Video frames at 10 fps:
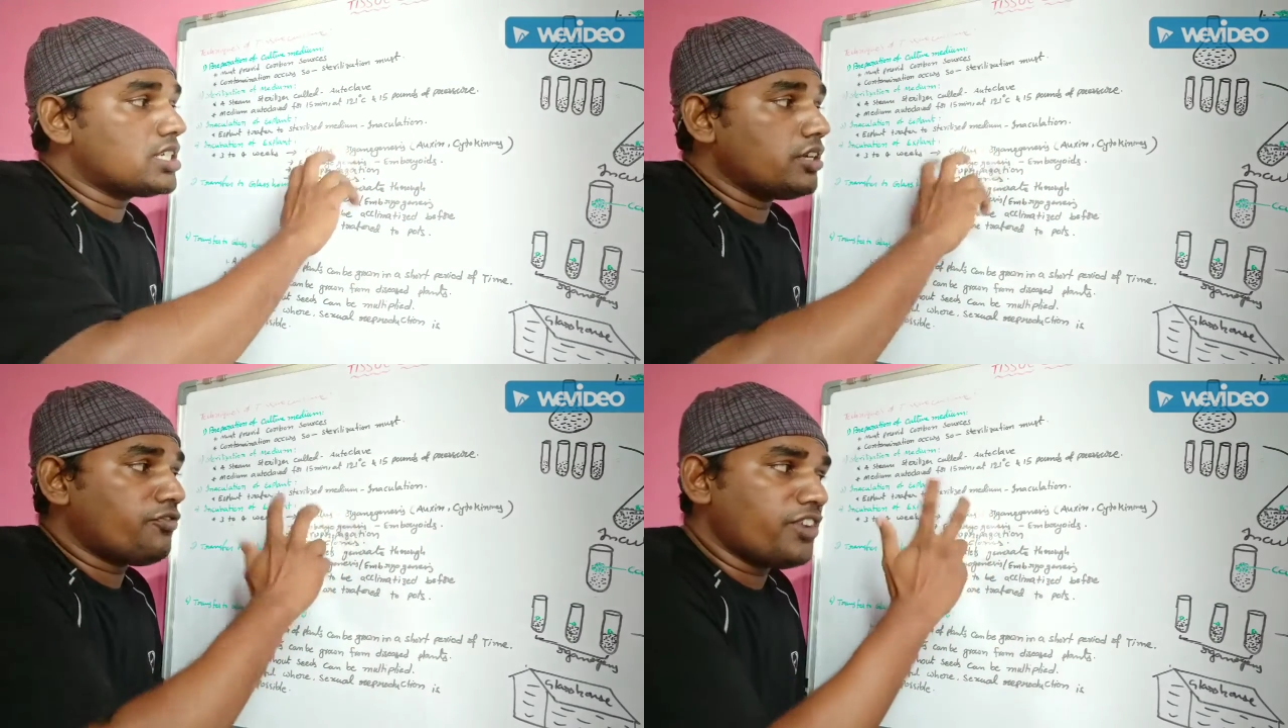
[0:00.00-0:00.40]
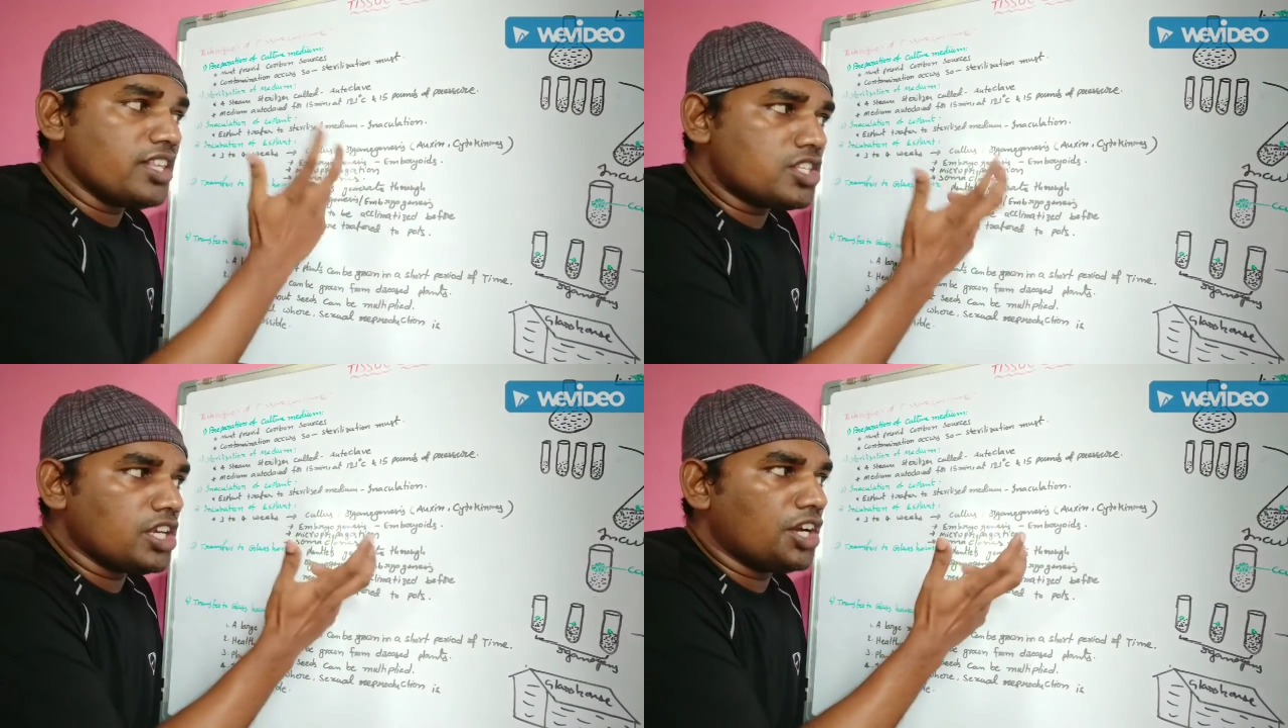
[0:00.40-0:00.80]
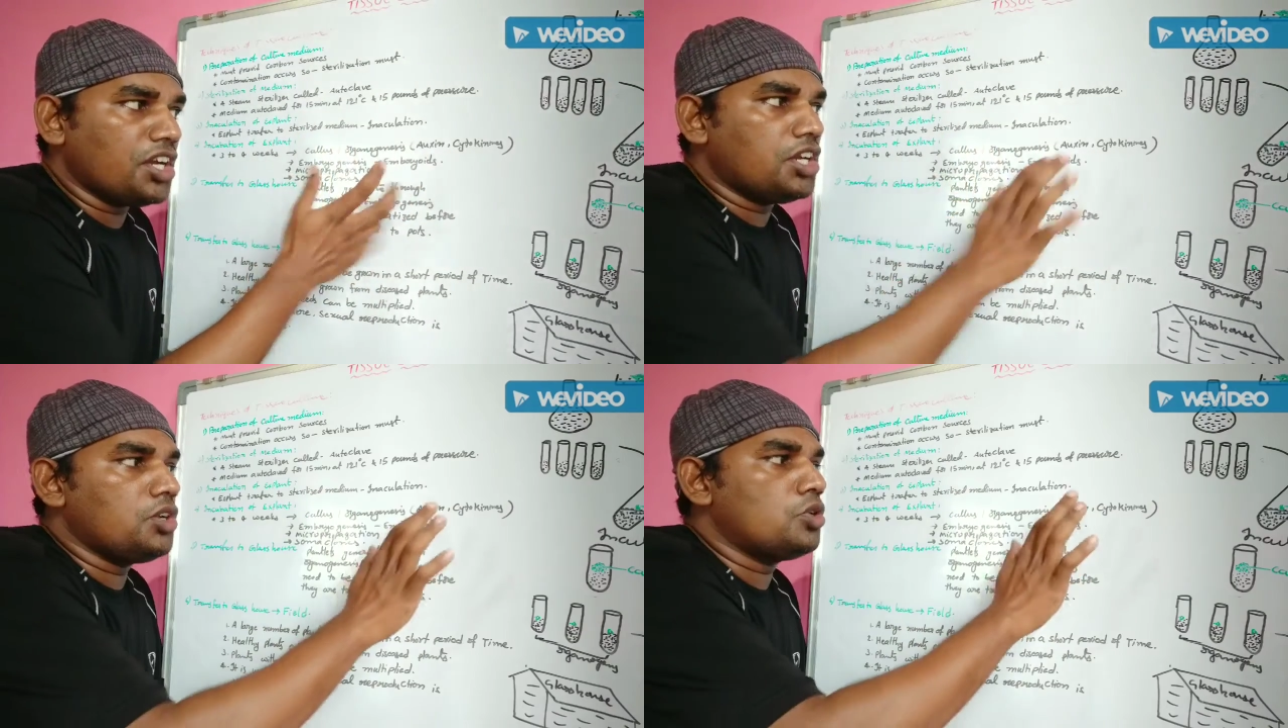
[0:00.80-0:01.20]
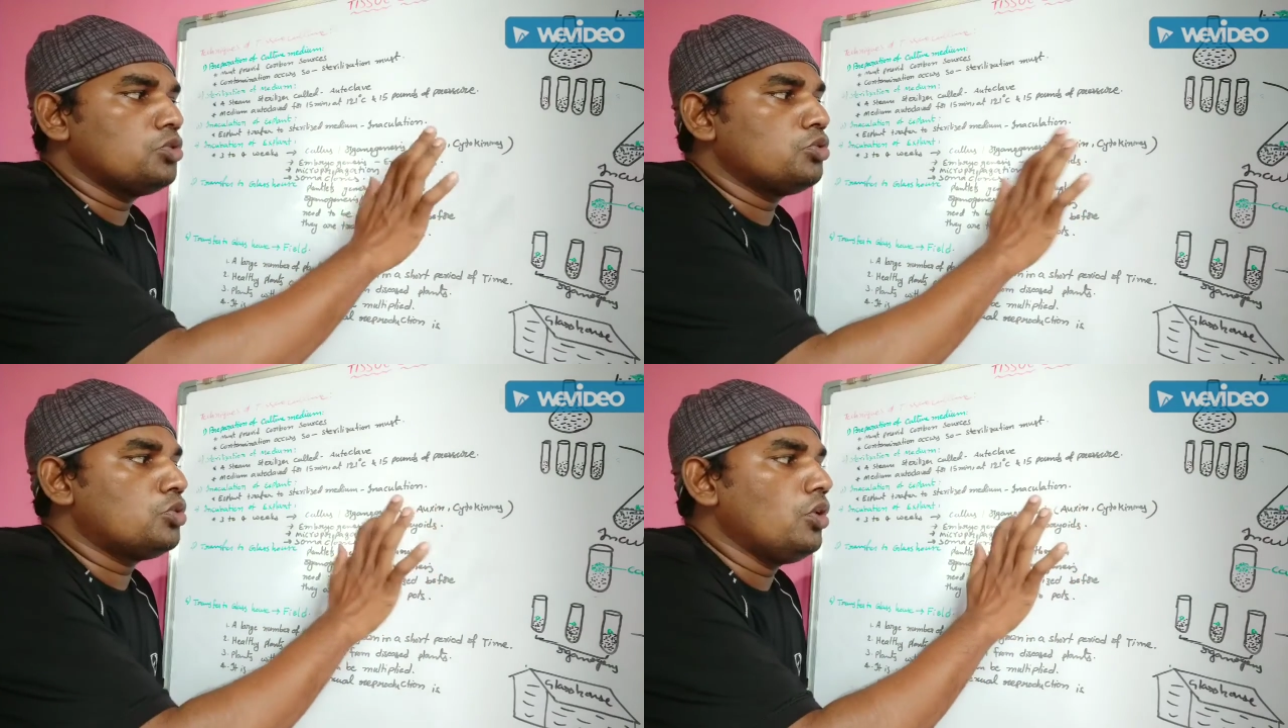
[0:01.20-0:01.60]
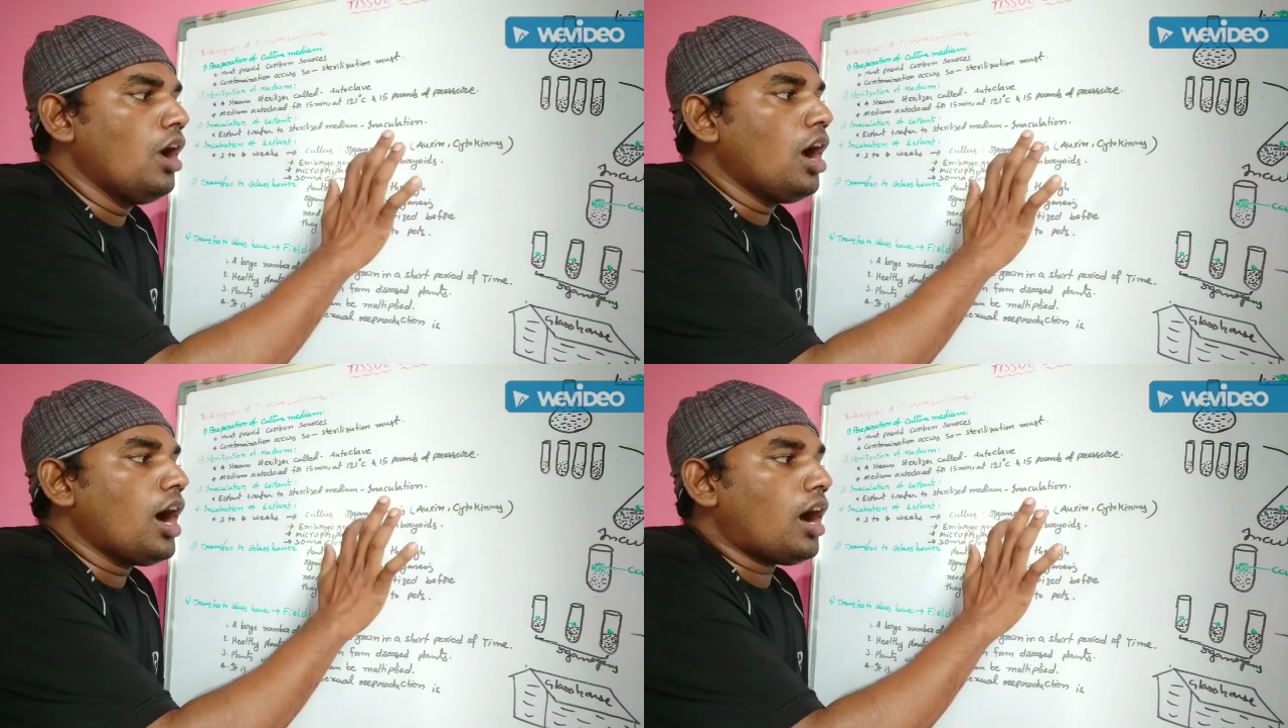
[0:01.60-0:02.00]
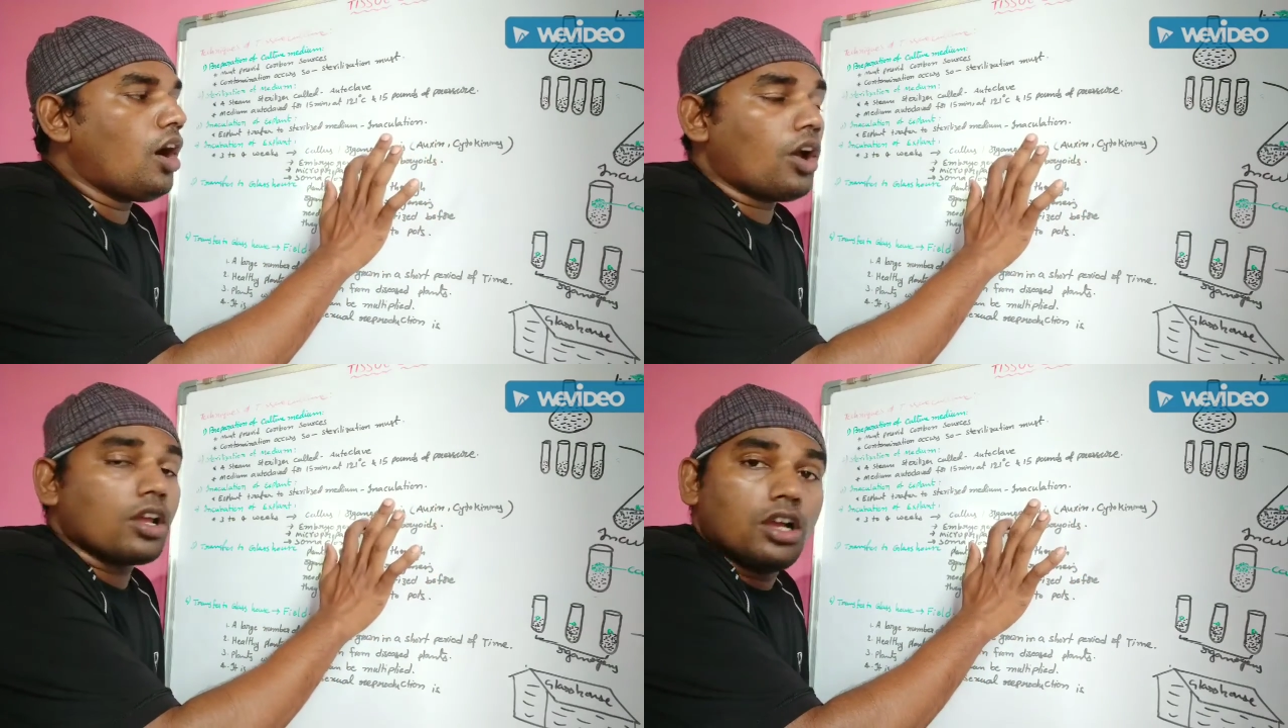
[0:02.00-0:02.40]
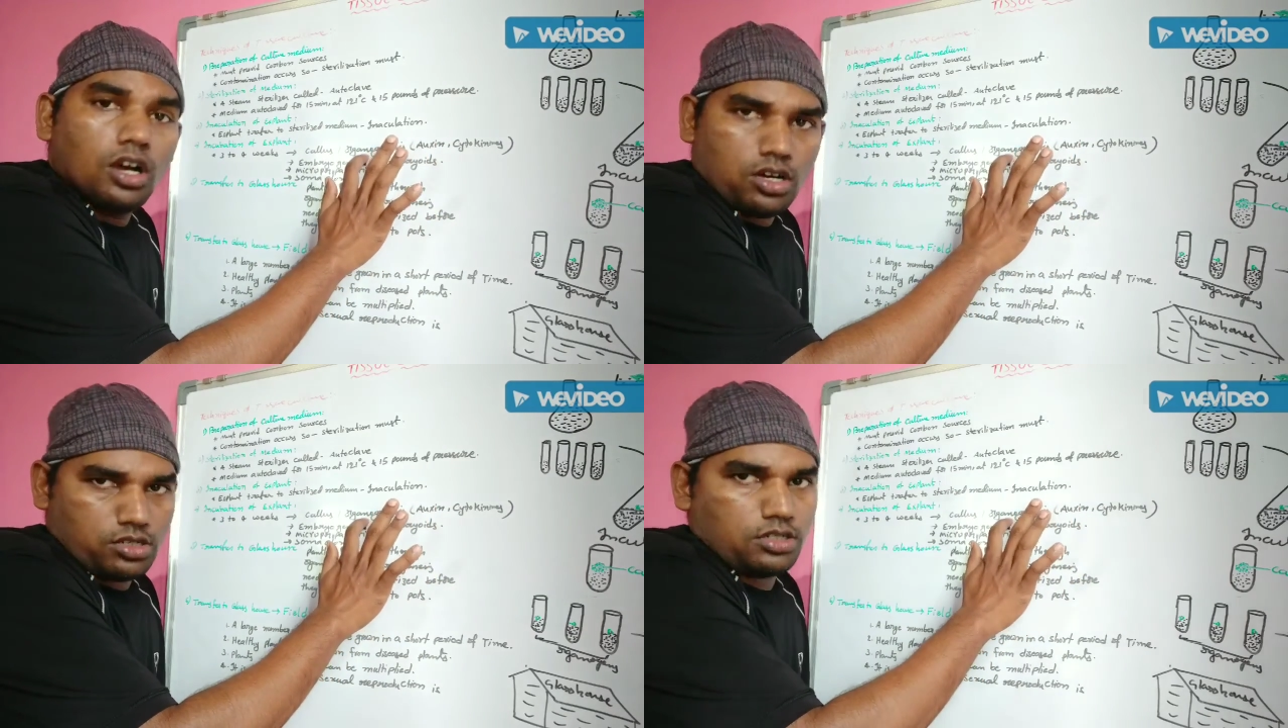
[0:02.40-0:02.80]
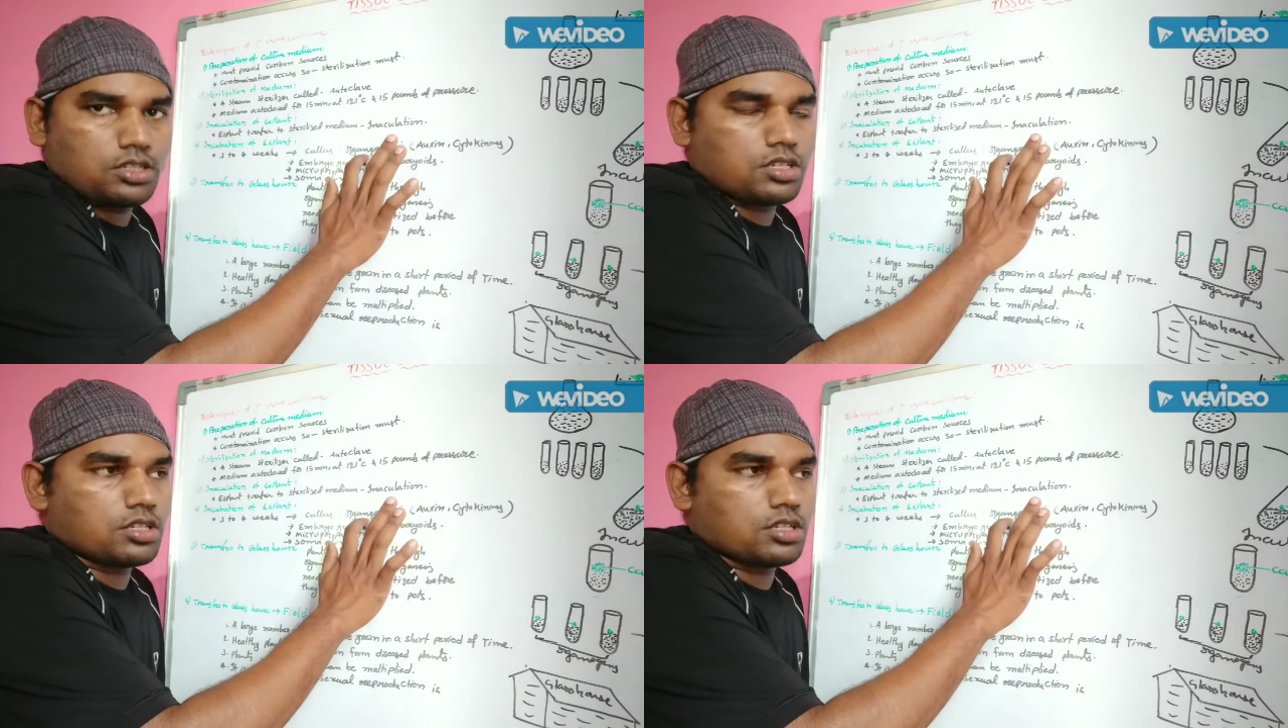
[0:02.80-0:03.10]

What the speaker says: differentiated into organs.